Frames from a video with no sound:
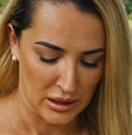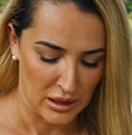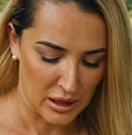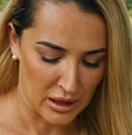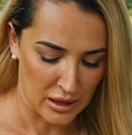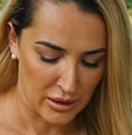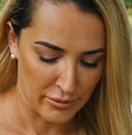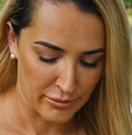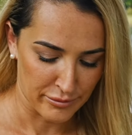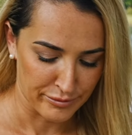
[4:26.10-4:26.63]

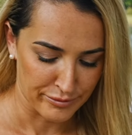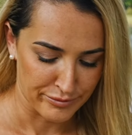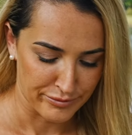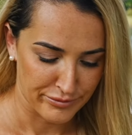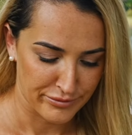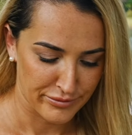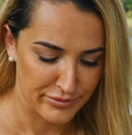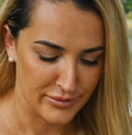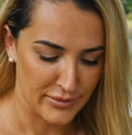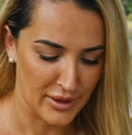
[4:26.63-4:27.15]
Um,
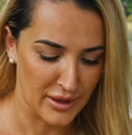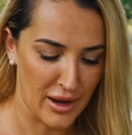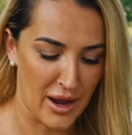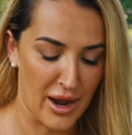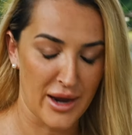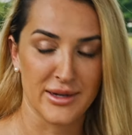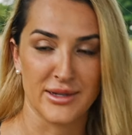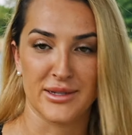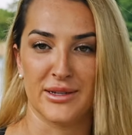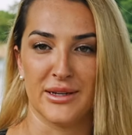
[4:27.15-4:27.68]
I
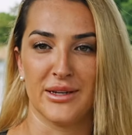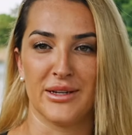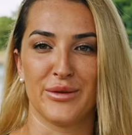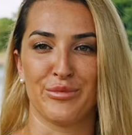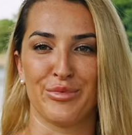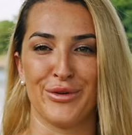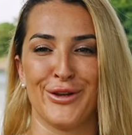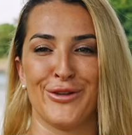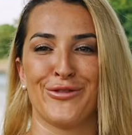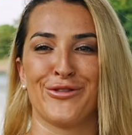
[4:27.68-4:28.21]
just needed to
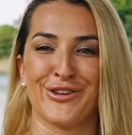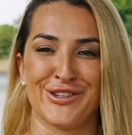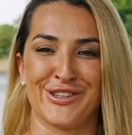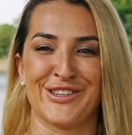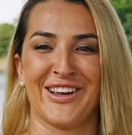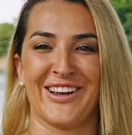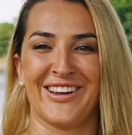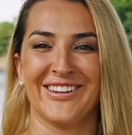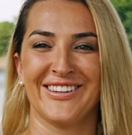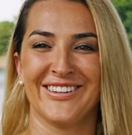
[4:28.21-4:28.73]
breathe for a
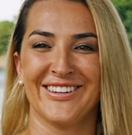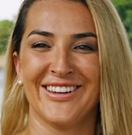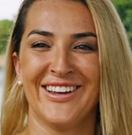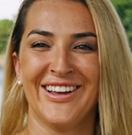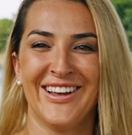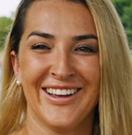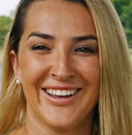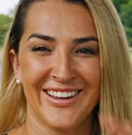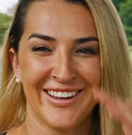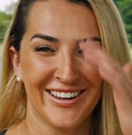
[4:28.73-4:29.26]
second.
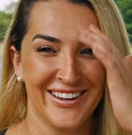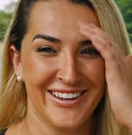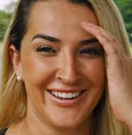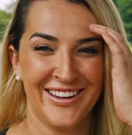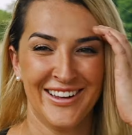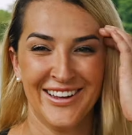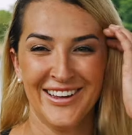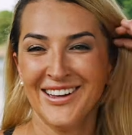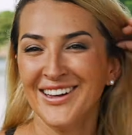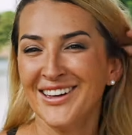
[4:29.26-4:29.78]

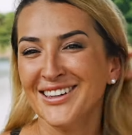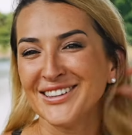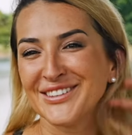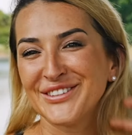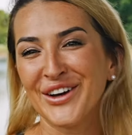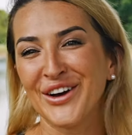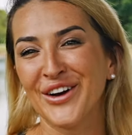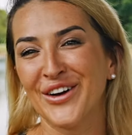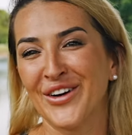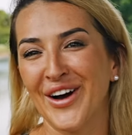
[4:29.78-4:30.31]

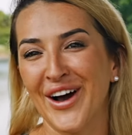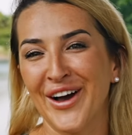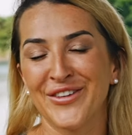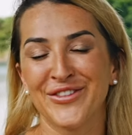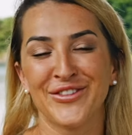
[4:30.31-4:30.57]
So I